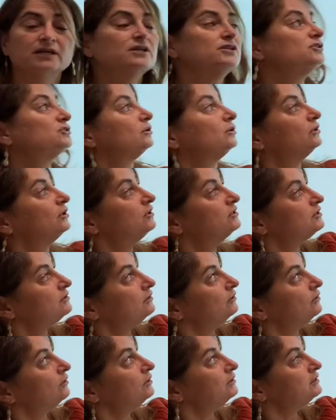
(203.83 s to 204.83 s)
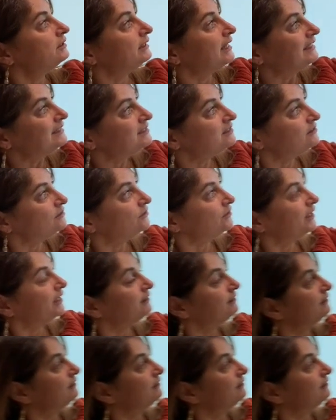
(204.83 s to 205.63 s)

So let's look at